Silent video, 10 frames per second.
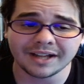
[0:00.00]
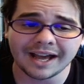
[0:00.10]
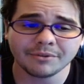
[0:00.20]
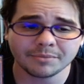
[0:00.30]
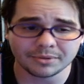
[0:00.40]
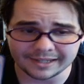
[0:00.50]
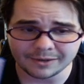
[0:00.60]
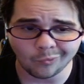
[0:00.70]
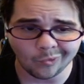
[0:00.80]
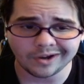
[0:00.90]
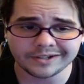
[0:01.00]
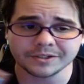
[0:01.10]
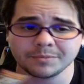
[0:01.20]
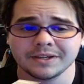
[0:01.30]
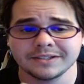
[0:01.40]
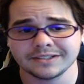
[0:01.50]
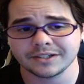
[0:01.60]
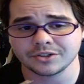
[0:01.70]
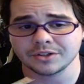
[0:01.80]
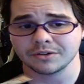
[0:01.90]
I would play one just because he's
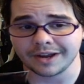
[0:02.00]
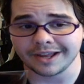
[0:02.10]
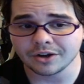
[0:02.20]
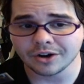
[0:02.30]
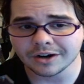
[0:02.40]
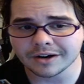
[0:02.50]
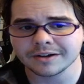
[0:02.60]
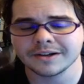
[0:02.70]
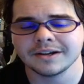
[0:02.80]
such a great card.